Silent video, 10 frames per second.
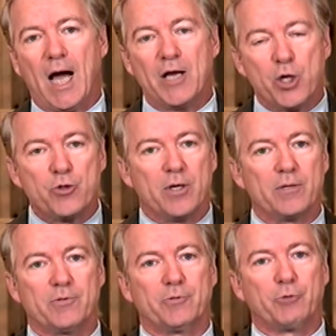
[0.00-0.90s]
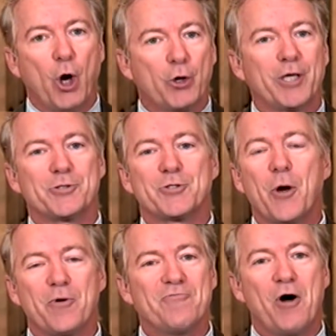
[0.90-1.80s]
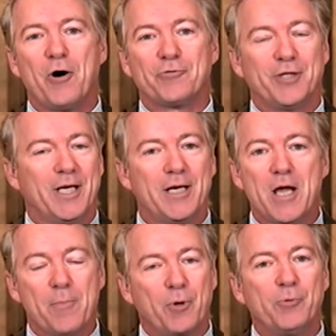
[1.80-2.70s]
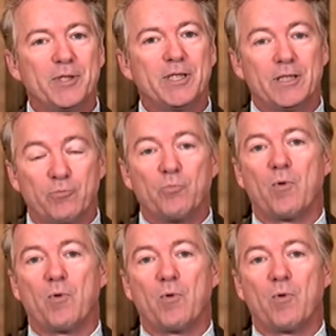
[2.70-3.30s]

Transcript: I know that y'all get so involved in it, but really,